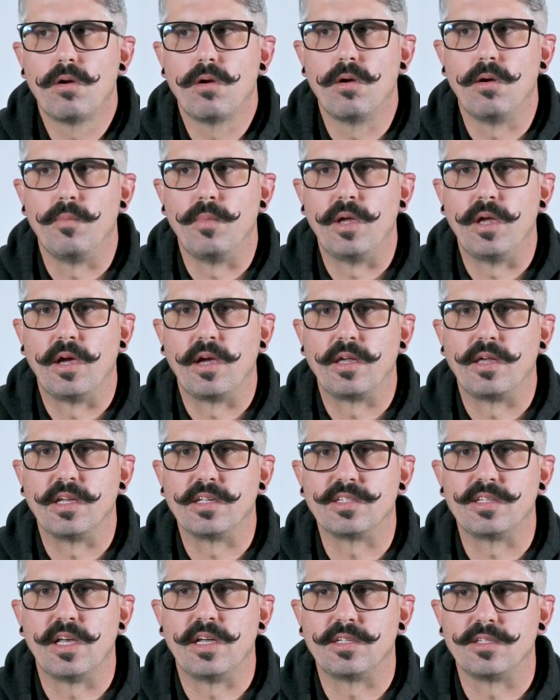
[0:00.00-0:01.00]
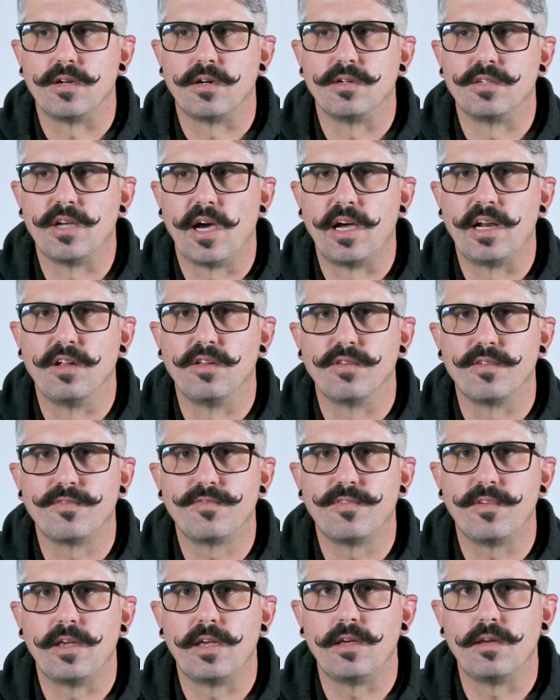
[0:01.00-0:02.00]
I mean, I guess that's our title to
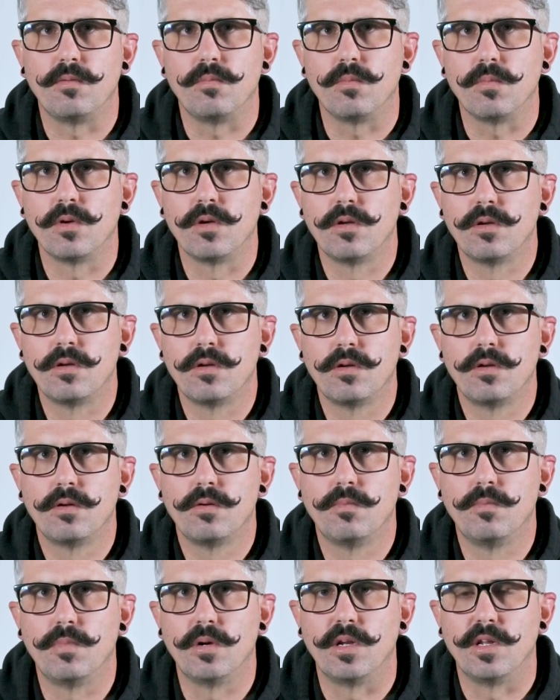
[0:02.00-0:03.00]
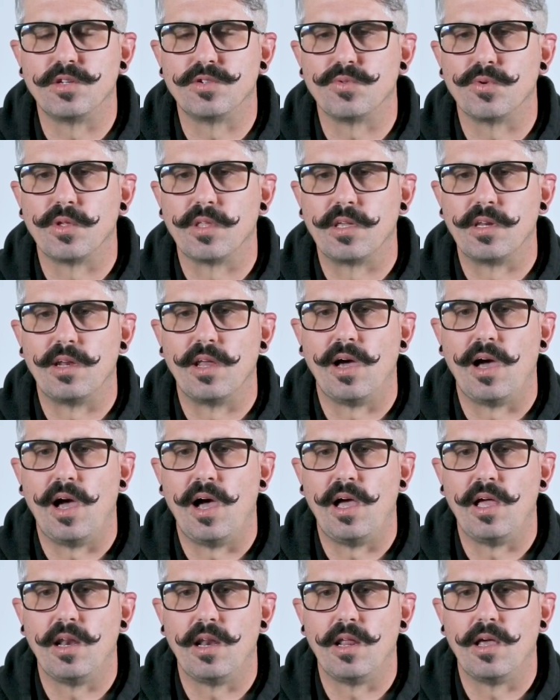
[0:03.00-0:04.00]
fame, but it's really
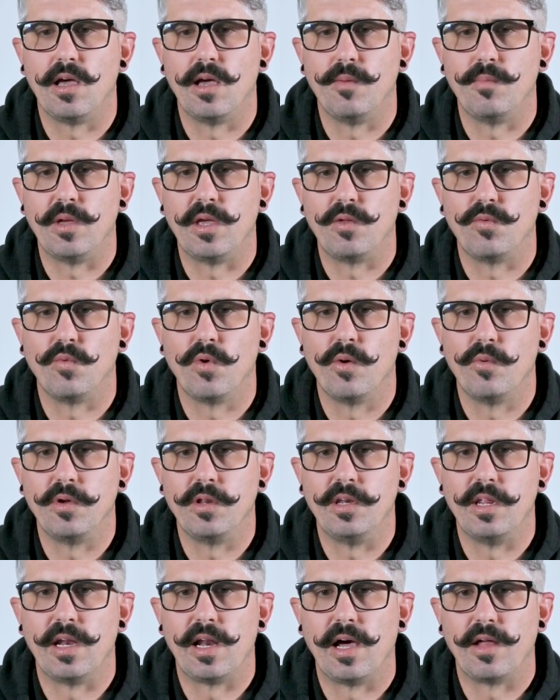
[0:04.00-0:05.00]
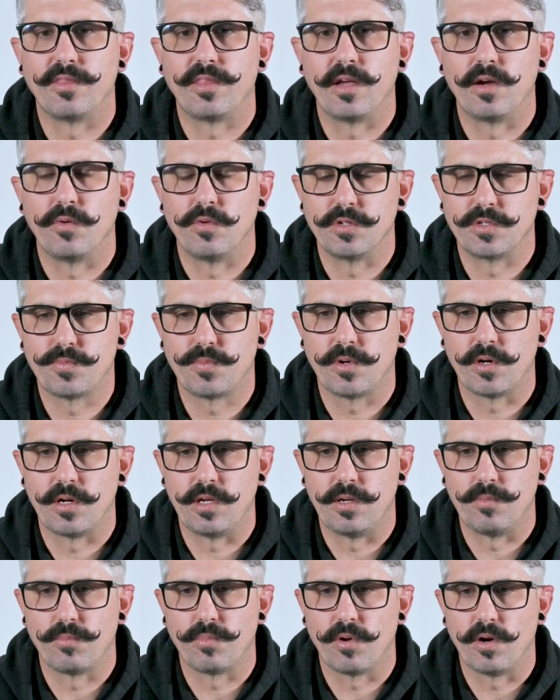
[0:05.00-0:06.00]
not. I mean, what we did out there was
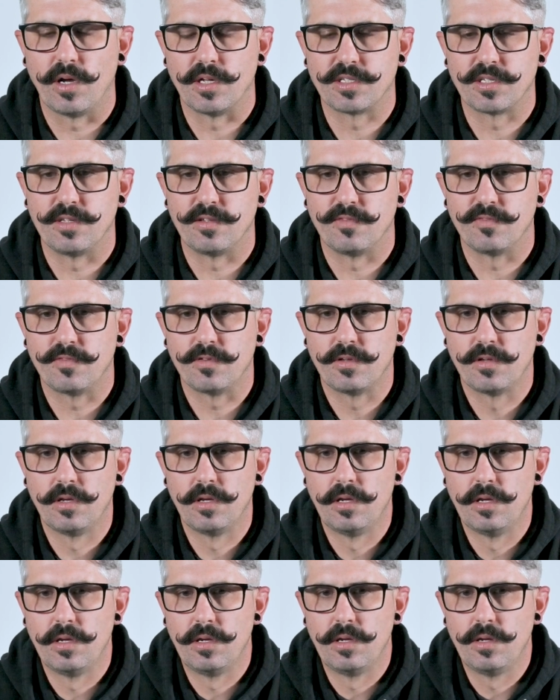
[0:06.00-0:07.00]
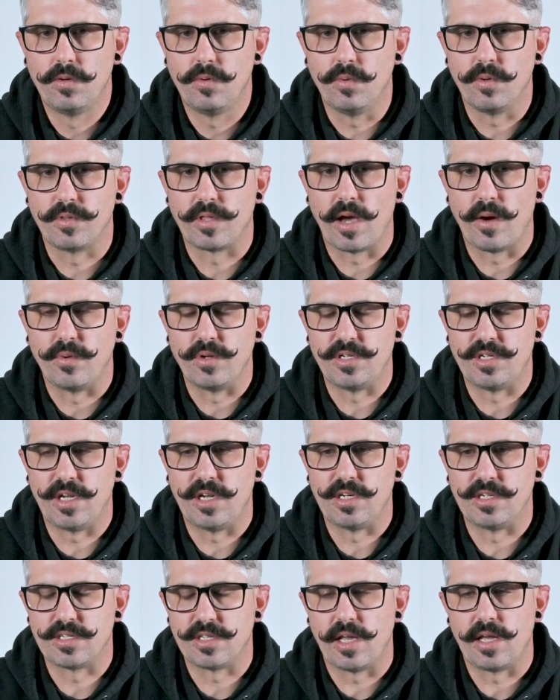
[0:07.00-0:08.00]
pretty impressive with how we
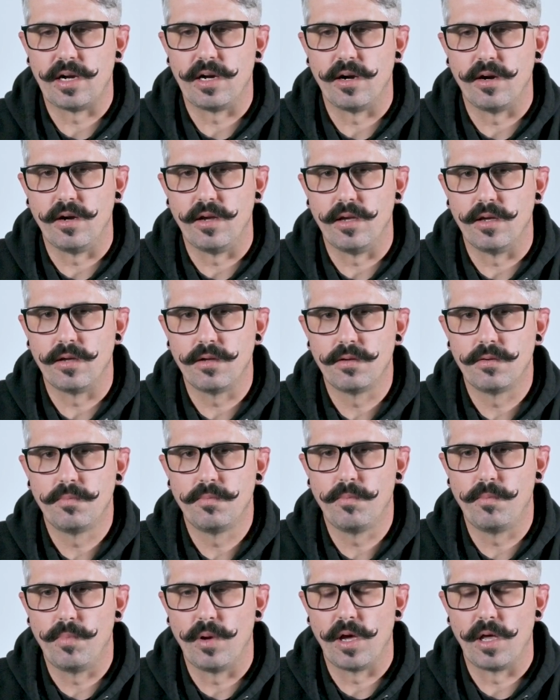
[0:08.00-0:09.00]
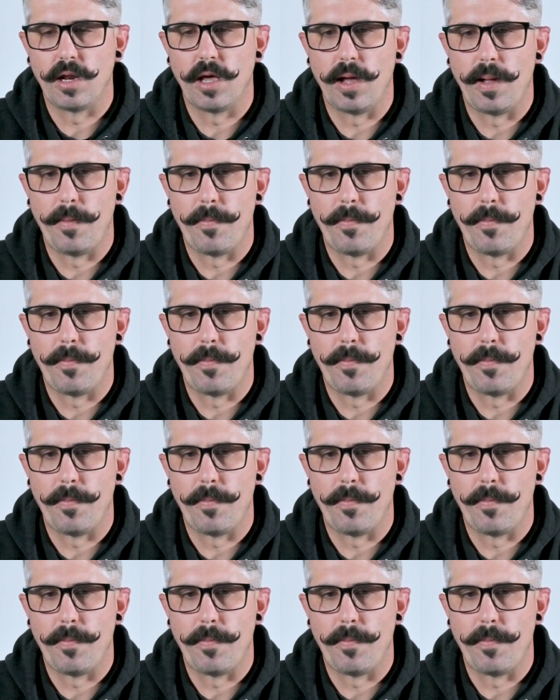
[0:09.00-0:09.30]
changed that area, but